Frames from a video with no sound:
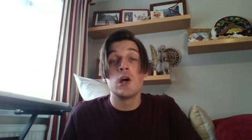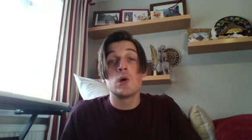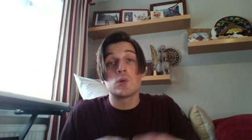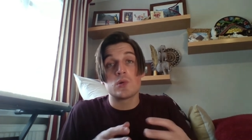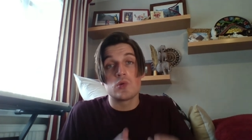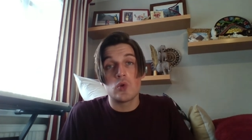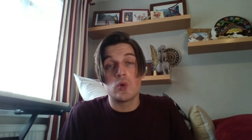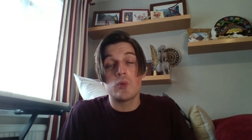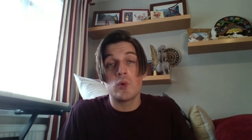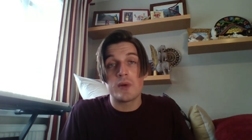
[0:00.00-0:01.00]
to its
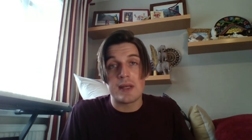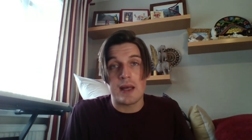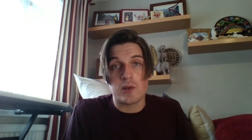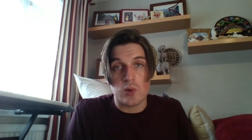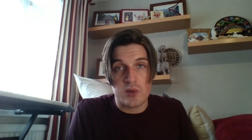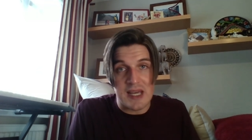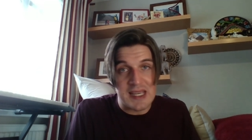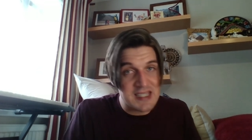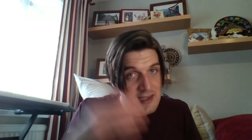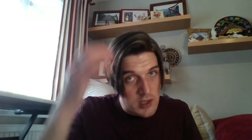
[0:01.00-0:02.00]
normal, natural
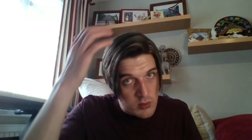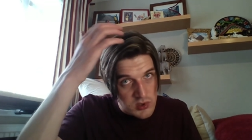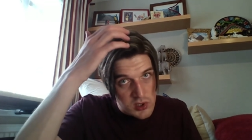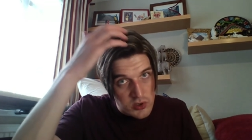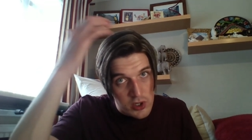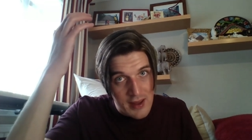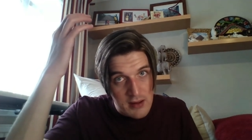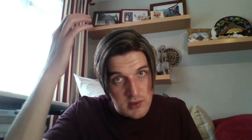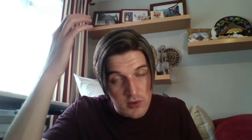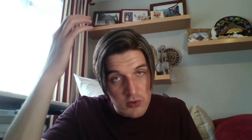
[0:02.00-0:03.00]
state as though it was just growing
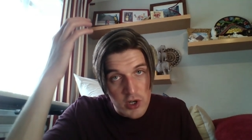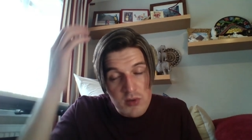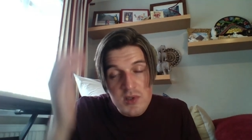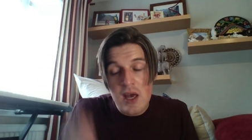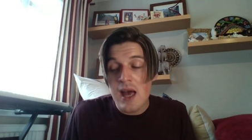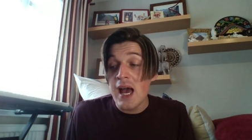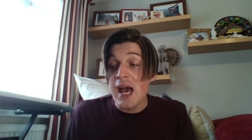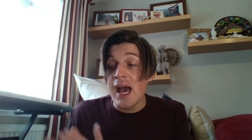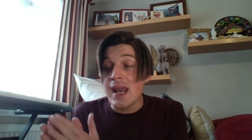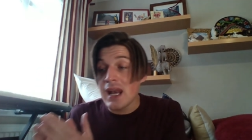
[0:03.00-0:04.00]
out of your roots.
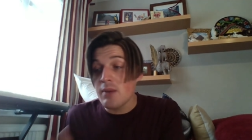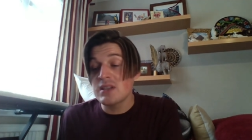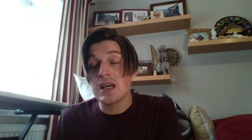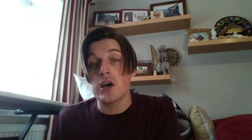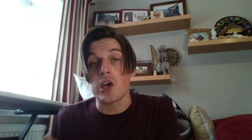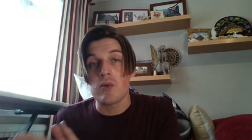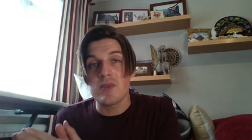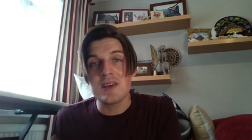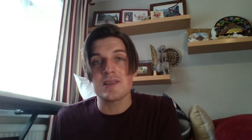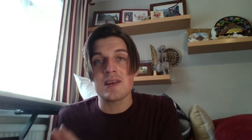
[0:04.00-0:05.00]
And let me tell you,
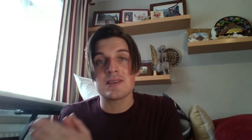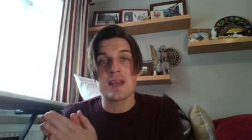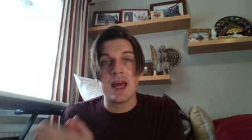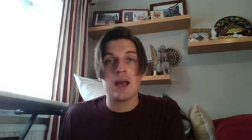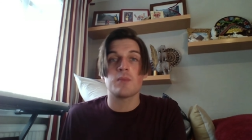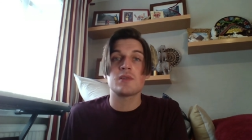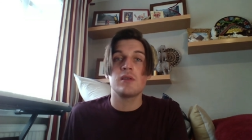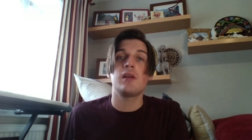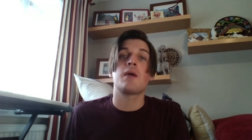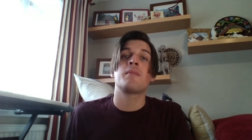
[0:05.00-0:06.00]
this is an
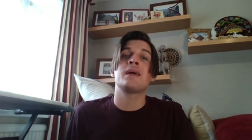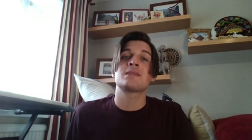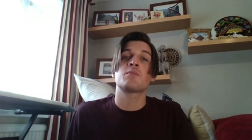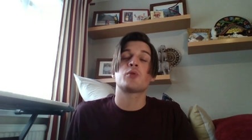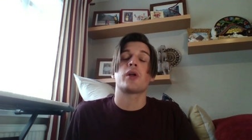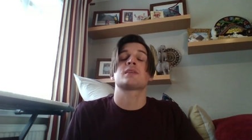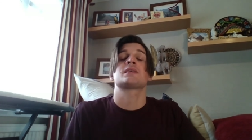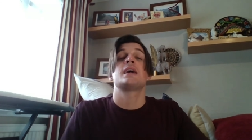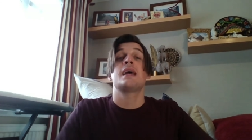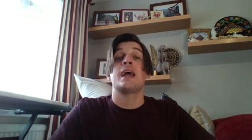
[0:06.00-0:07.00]
absolutely amazing product
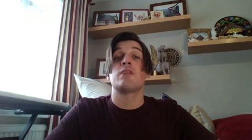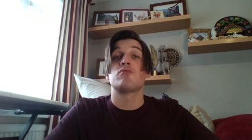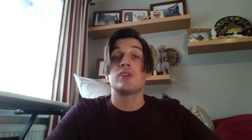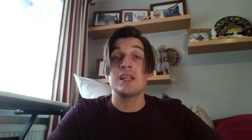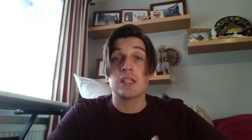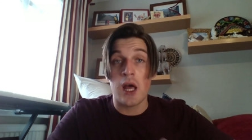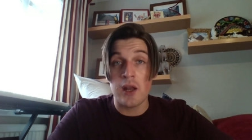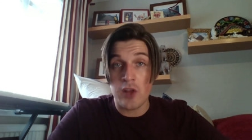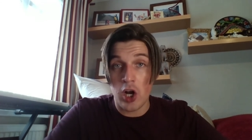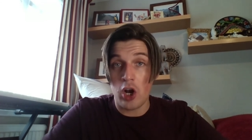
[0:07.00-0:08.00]
It really turning
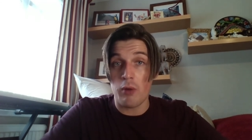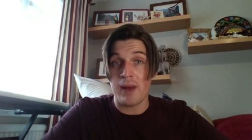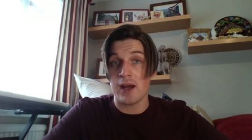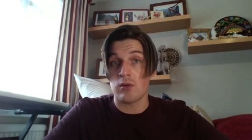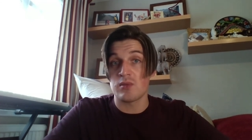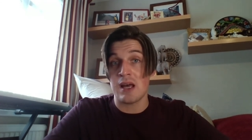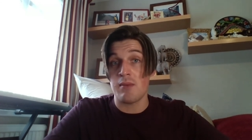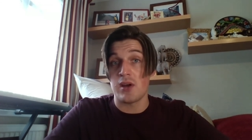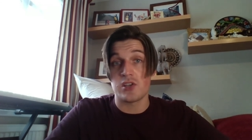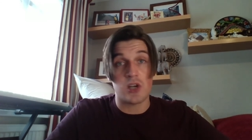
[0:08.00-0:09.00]
the clock back on
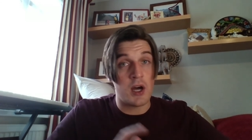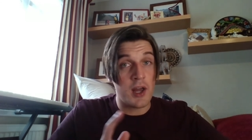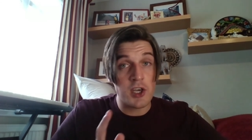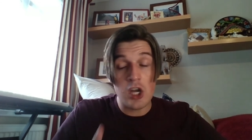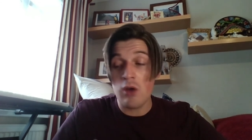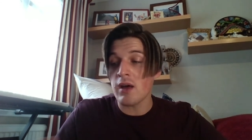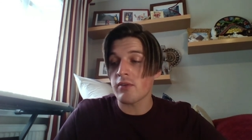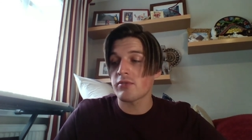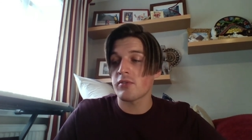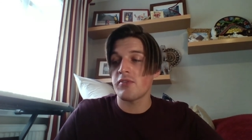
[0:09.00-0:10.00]
damage. And I know that
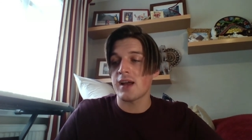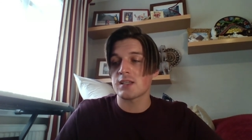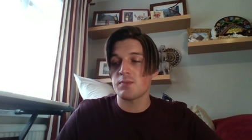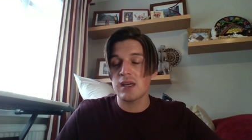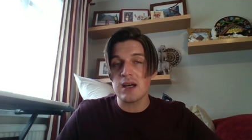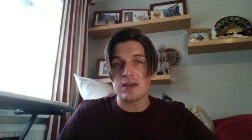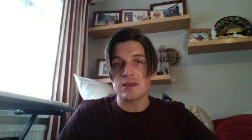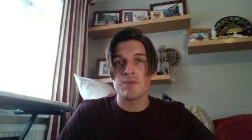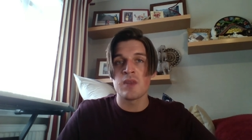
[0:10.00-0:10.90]
for a fact because